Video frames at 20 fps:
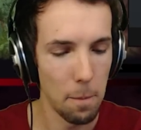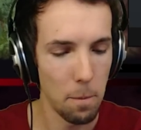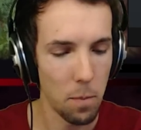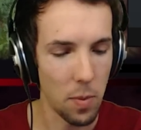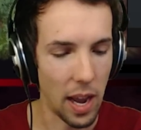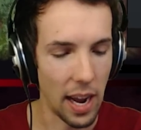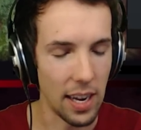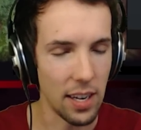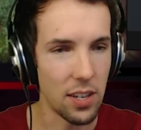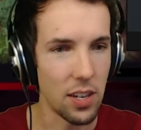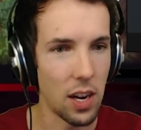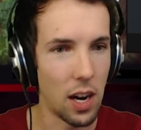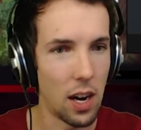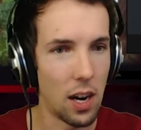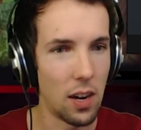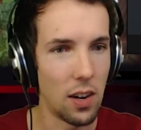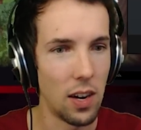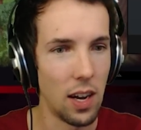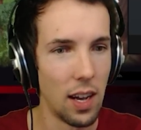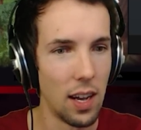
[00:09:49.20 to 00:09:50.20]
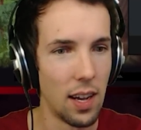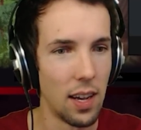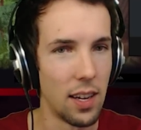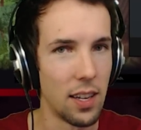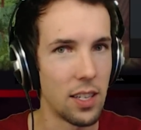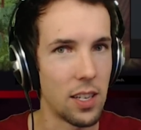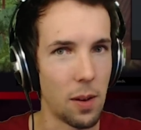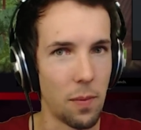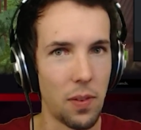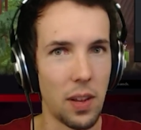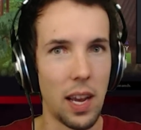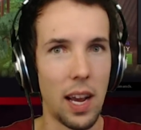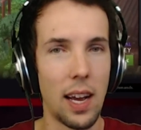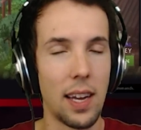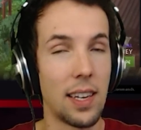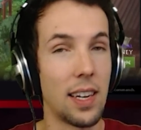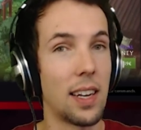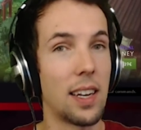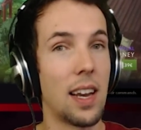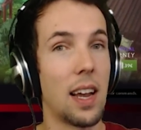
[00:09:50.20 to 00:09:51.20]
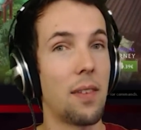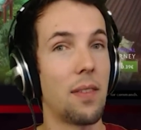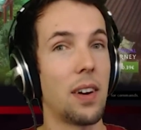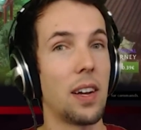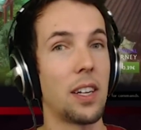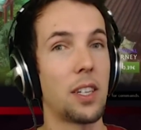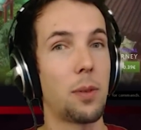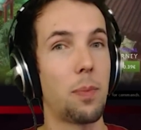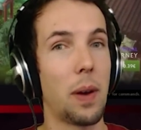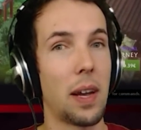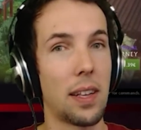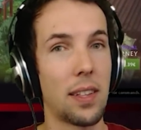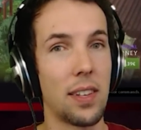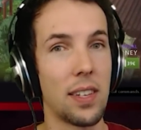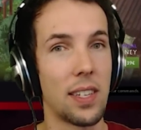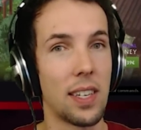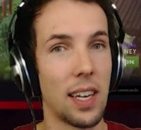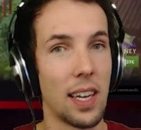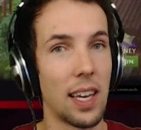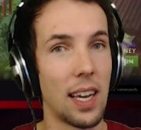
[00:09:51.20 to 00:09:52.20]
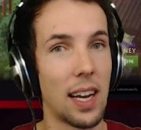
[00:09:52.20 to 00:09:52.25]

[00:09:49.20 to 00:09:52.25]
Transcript: I saw something I did never expect to see.